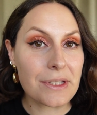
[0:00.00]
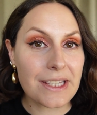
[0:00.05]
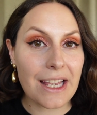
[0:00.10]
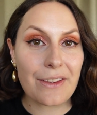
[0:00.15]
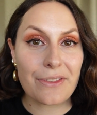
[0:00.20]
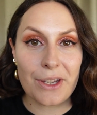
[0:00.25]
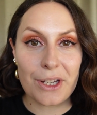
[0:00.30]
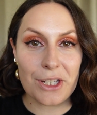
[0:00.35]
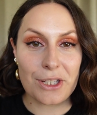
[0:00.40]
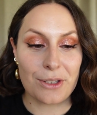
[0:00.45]

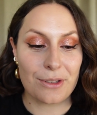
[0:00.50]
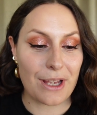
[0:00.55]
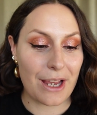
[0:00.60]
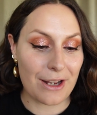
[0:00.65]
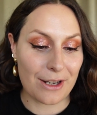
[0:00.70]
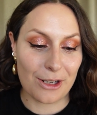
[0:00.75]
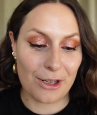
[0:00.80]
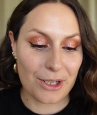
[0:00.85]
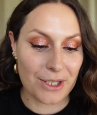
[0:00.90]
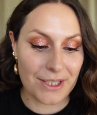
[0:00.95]
sad
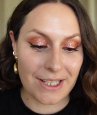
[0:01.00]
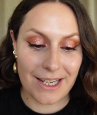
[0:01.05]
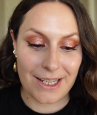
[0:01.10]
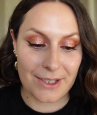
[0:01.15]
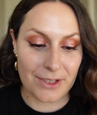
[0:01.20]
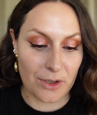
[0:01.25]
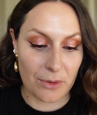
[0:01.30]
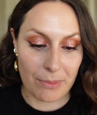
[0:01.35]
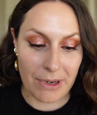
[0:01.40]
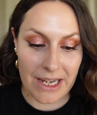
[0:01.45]
that Glossier
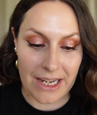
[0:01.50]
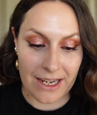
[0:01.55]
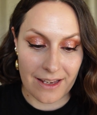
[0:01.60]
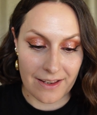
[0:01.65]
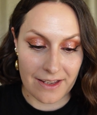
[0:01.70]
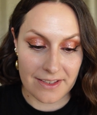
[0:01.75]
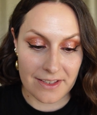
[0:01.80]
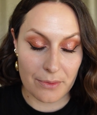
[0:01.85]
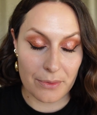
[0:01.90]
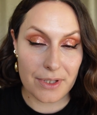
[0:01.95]
stopped making
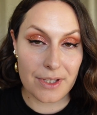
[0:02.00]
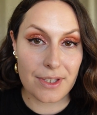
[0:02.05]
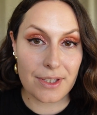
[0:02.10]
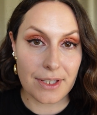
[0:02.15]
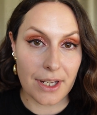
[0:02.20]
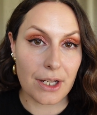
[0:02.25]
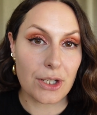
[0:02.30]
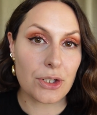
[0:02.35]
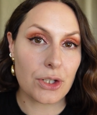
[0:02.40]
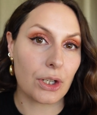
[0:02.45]
this. It was
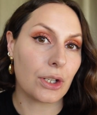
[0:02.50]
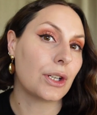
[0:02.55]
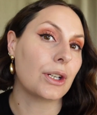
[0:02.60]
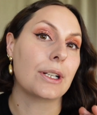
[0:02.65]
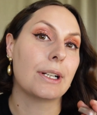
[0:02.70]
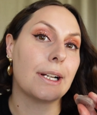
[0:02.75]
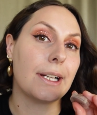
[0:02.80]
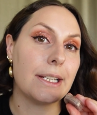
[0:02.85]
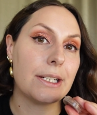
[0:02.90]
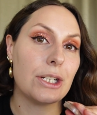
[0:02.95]
such a
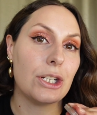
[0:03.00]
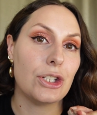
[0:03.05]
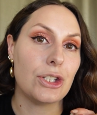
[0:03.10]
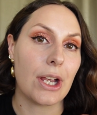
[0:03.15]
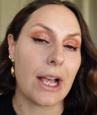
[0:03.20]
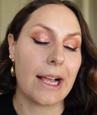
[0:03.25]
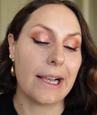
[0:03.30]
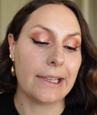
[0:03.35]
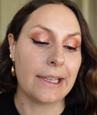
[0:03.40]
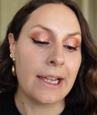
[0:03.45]
good glitter
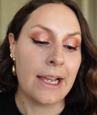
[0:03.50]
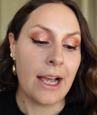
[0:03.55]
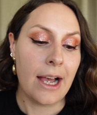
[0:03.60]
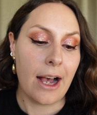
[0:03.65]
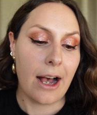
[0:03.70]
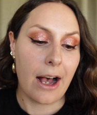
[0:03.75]
gel.